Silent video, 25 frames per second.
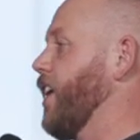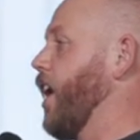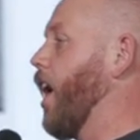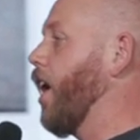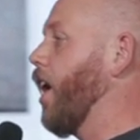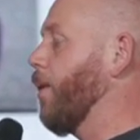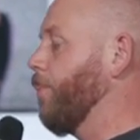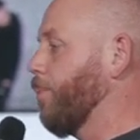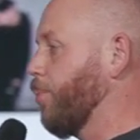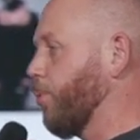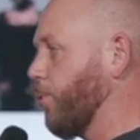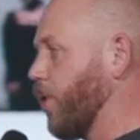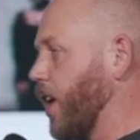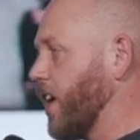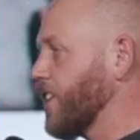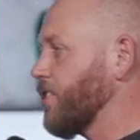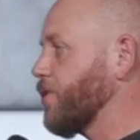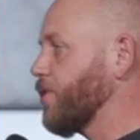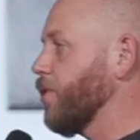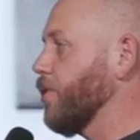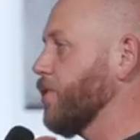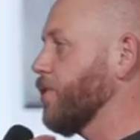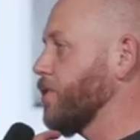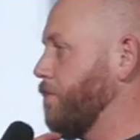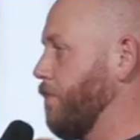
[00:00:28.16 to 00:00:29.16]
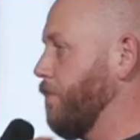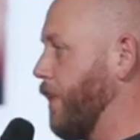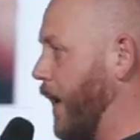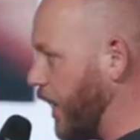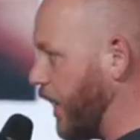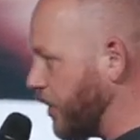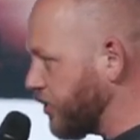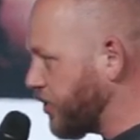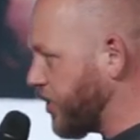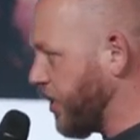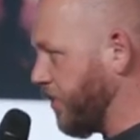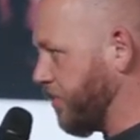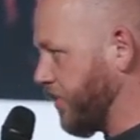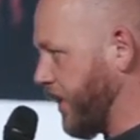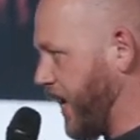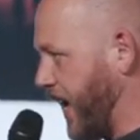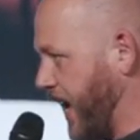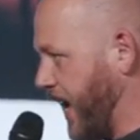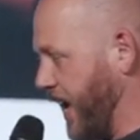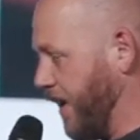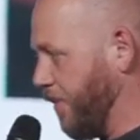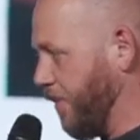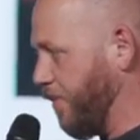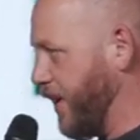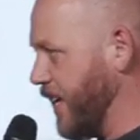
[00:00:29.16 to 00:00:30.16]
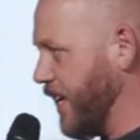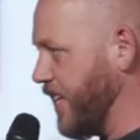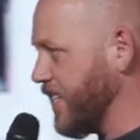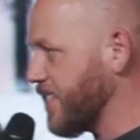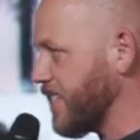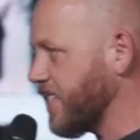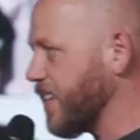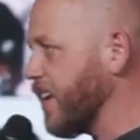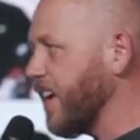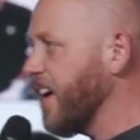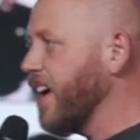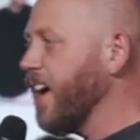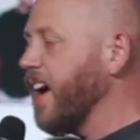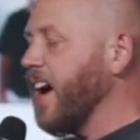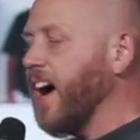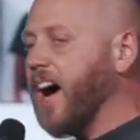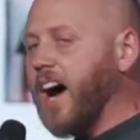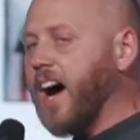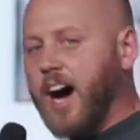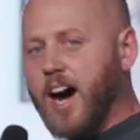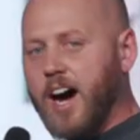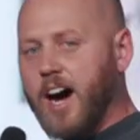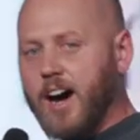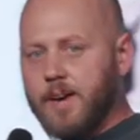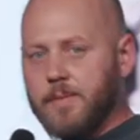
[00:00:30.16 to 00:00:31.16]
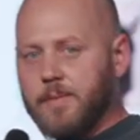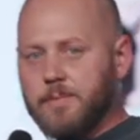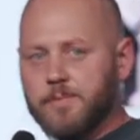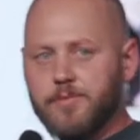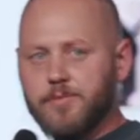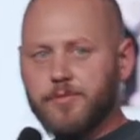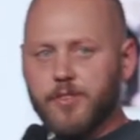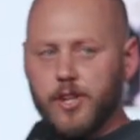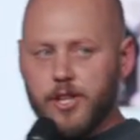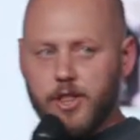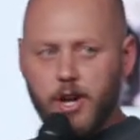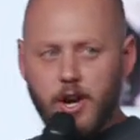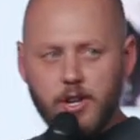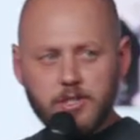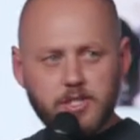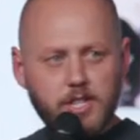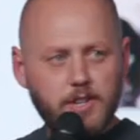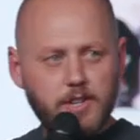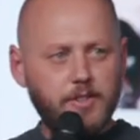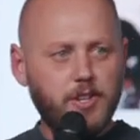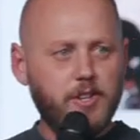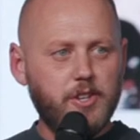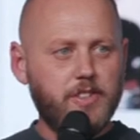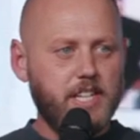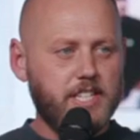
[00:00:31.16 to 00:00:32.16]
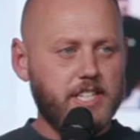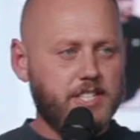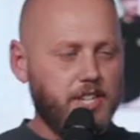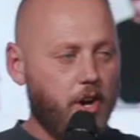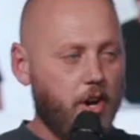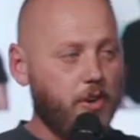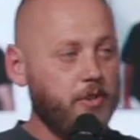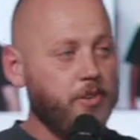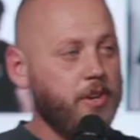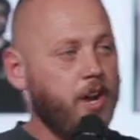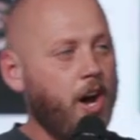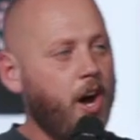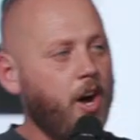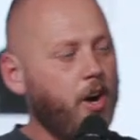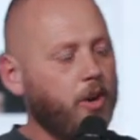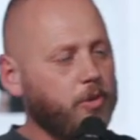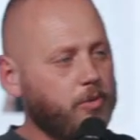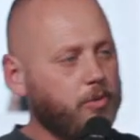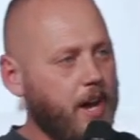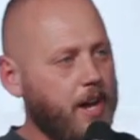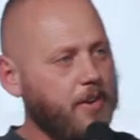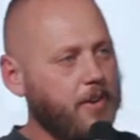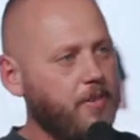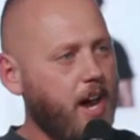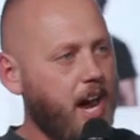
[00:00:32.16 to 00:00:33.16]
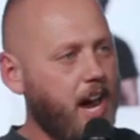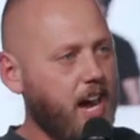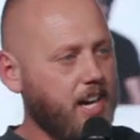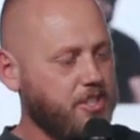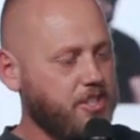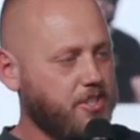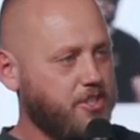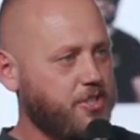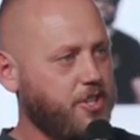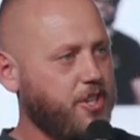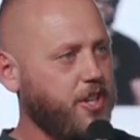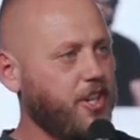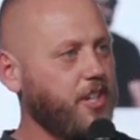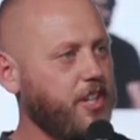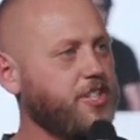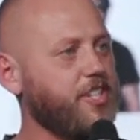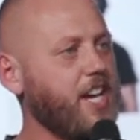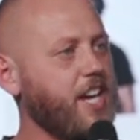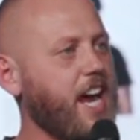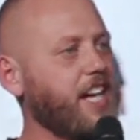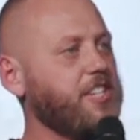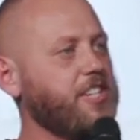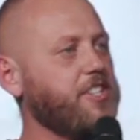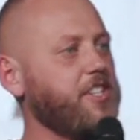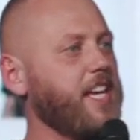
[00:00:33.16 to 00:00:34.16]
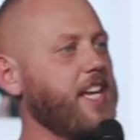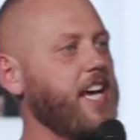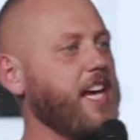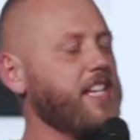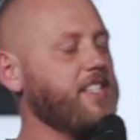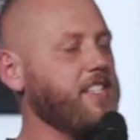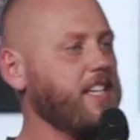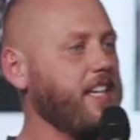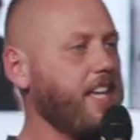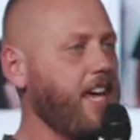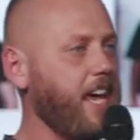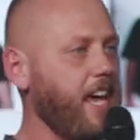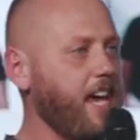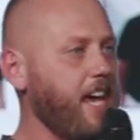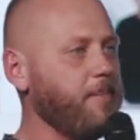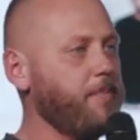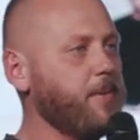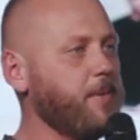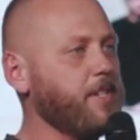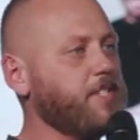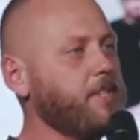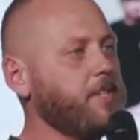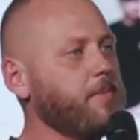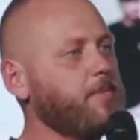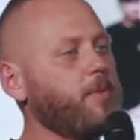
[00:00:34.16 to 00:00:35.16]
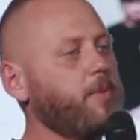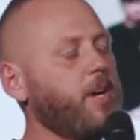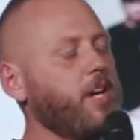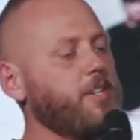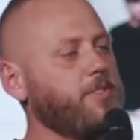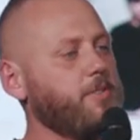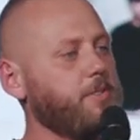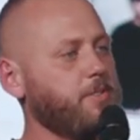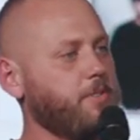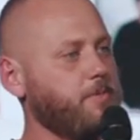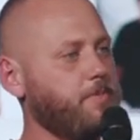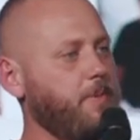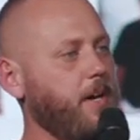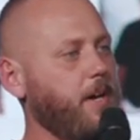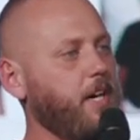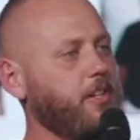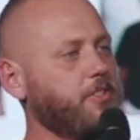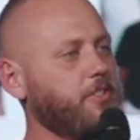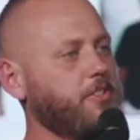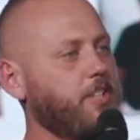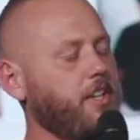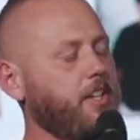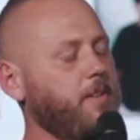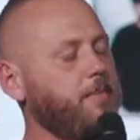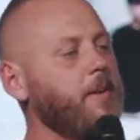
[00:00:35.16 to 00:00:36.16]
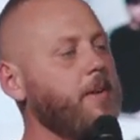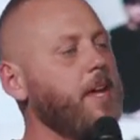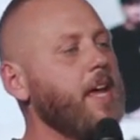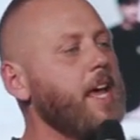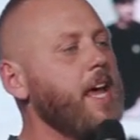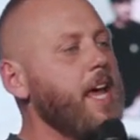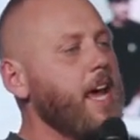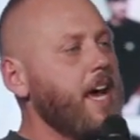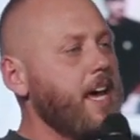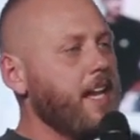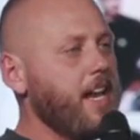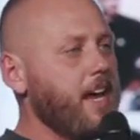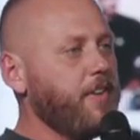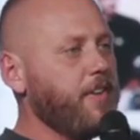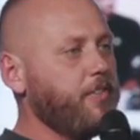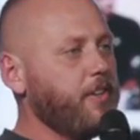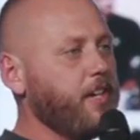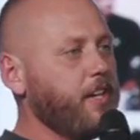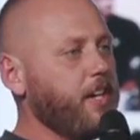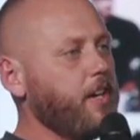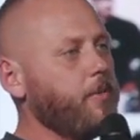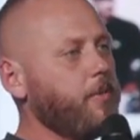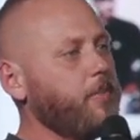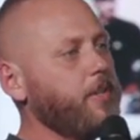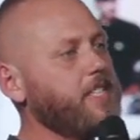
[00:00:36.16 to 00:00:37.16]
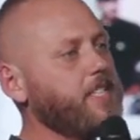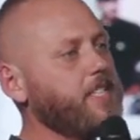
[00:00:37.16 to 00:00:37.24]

our Brussels, Belgium campus. For those of you that don't know, Red Rocks Church actually has a campus in Brussels, Belgium, and every year we